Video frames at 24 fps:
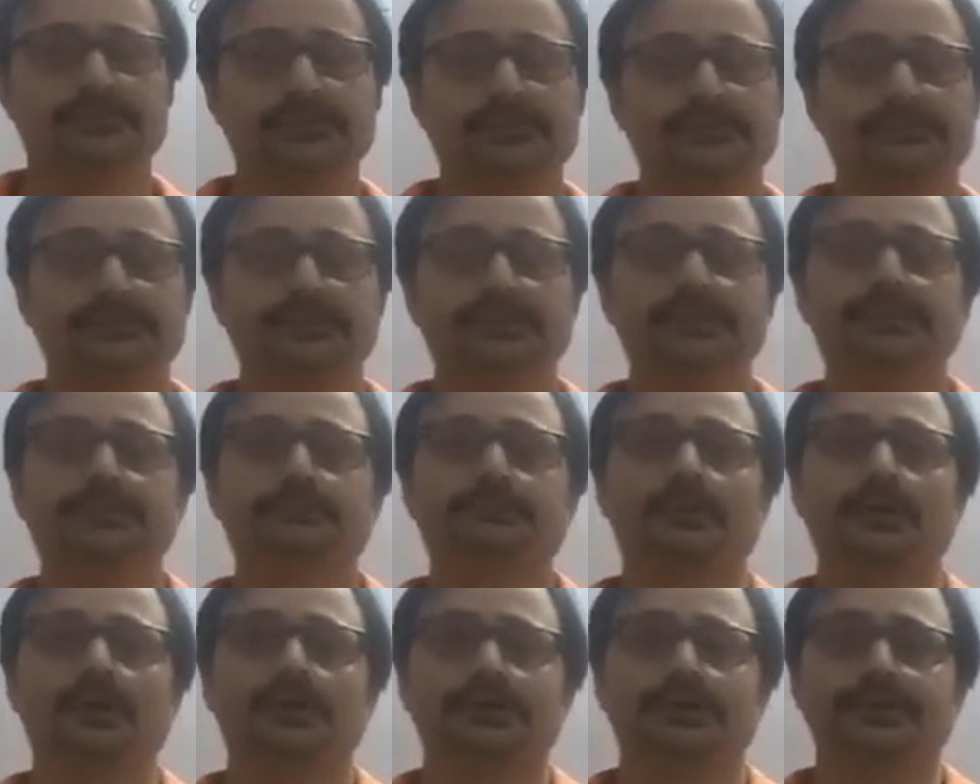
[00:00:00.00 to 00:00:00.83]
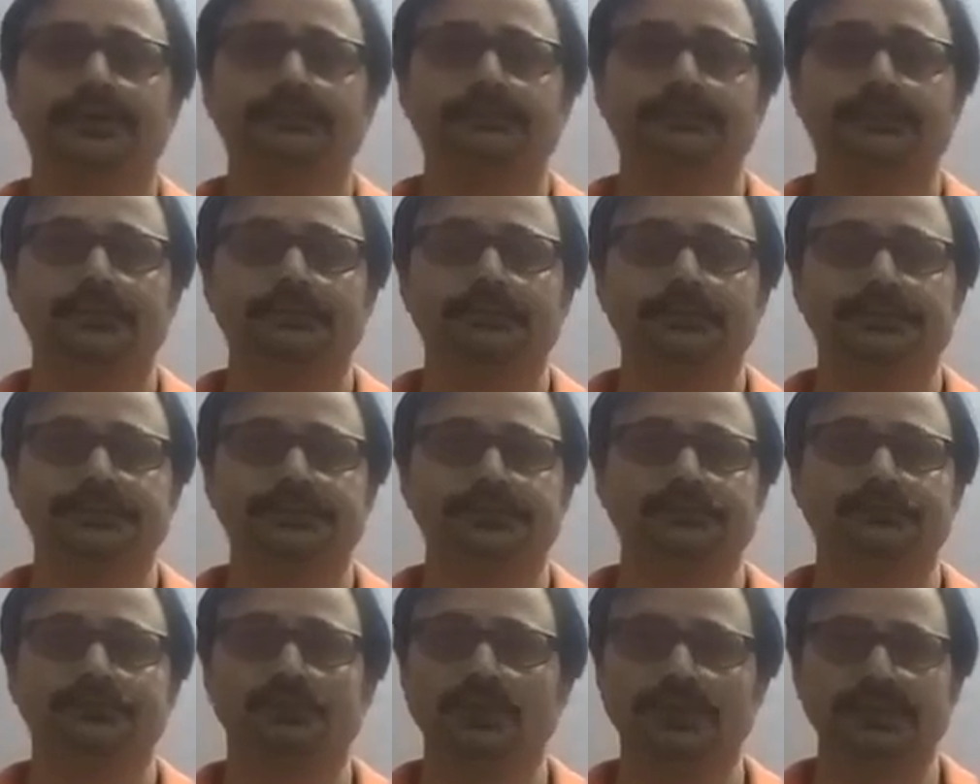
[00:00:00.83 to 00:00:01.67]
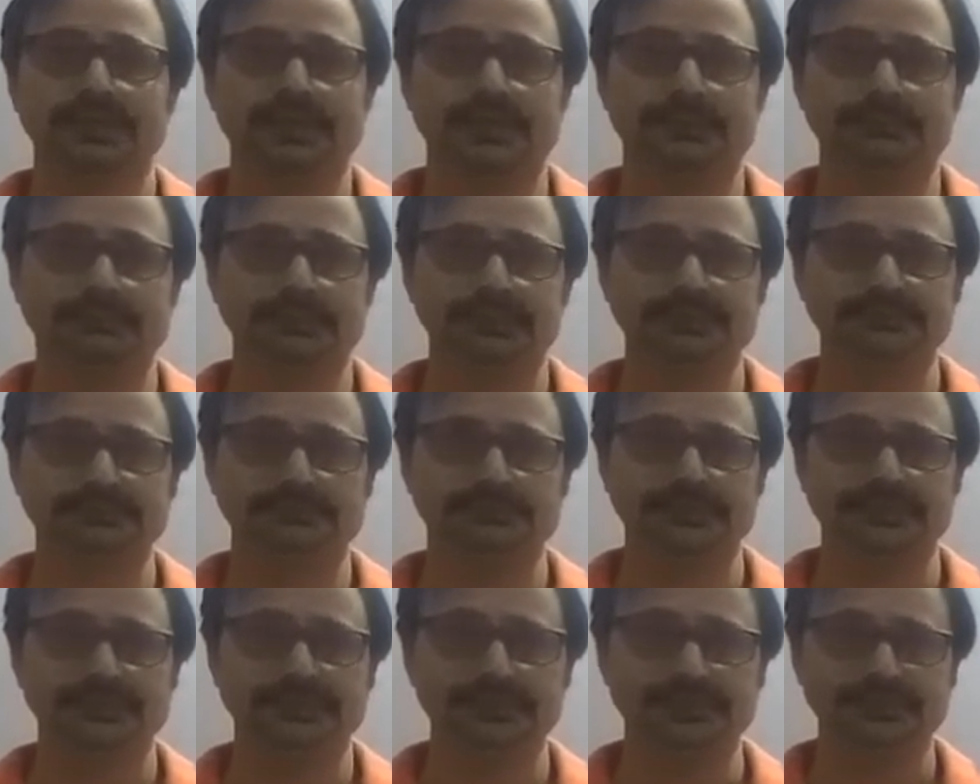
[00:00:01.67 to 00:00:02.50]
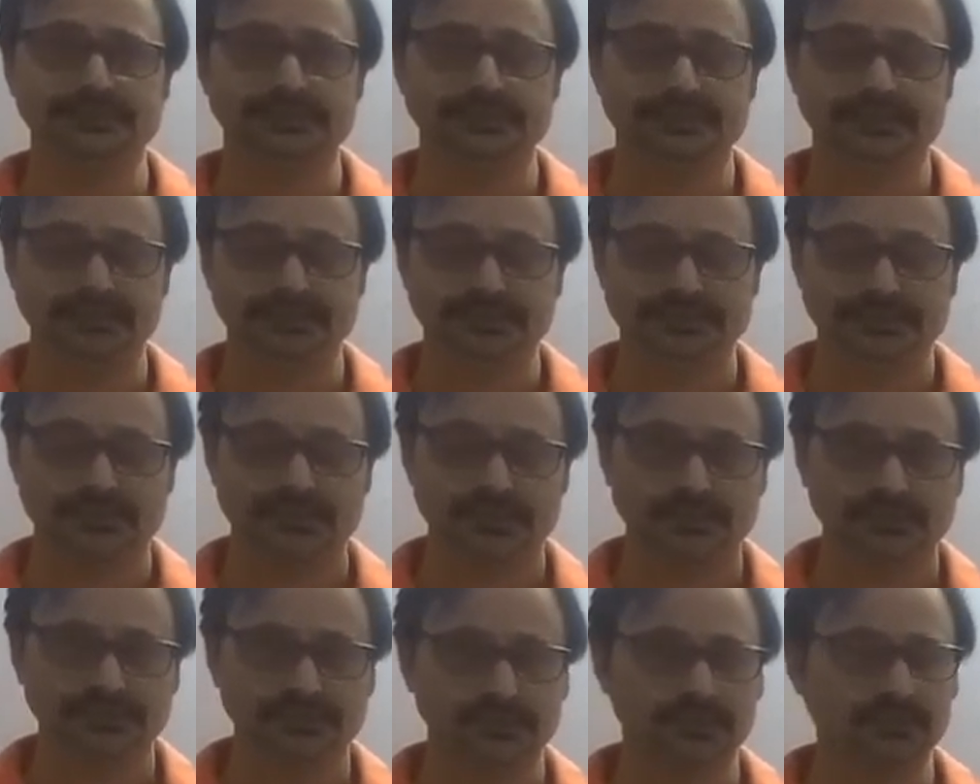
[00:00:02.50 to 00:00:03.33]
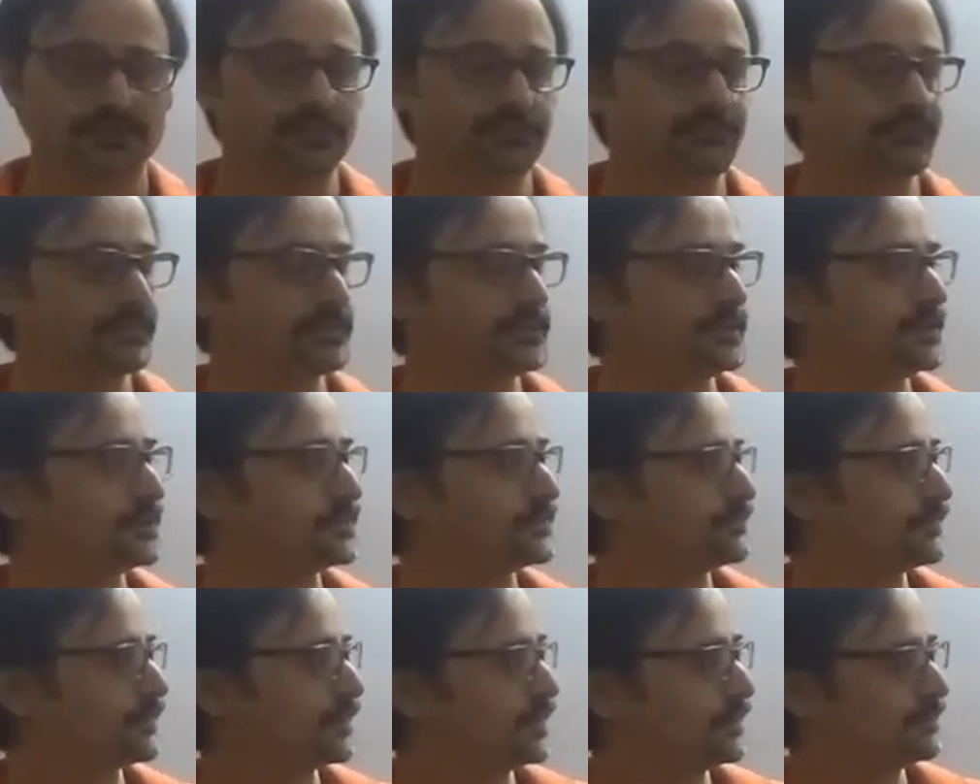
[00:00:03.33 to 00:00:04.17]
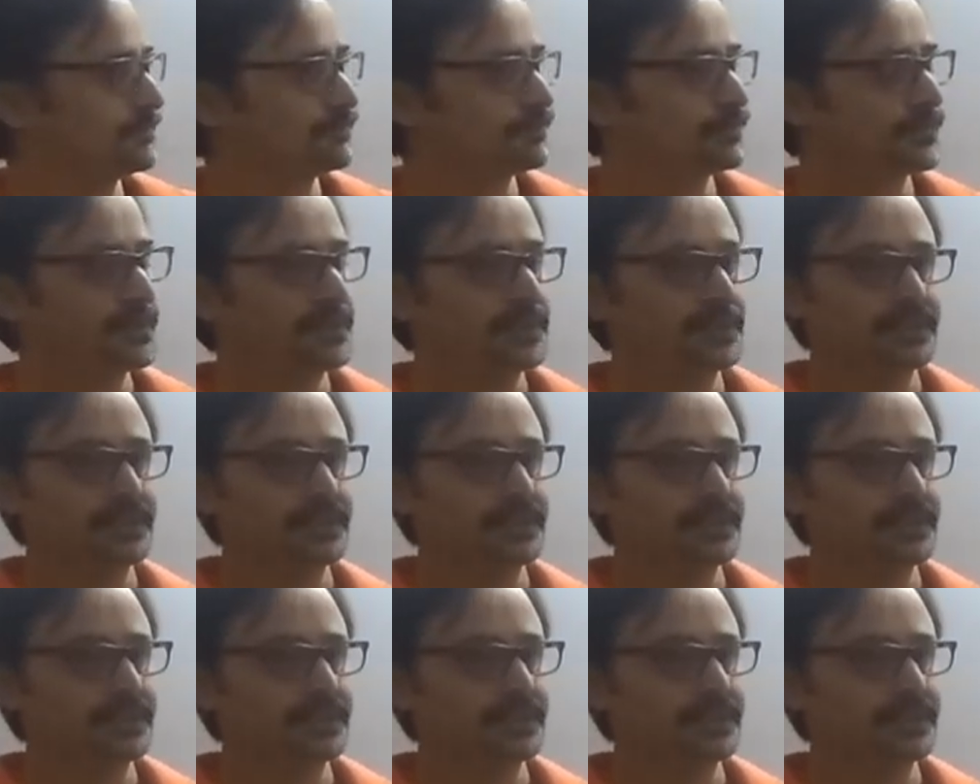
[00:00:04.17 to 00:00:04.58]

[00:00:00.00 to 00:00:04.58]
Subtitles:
for the borrower information. What happens with this disclosure or with this form?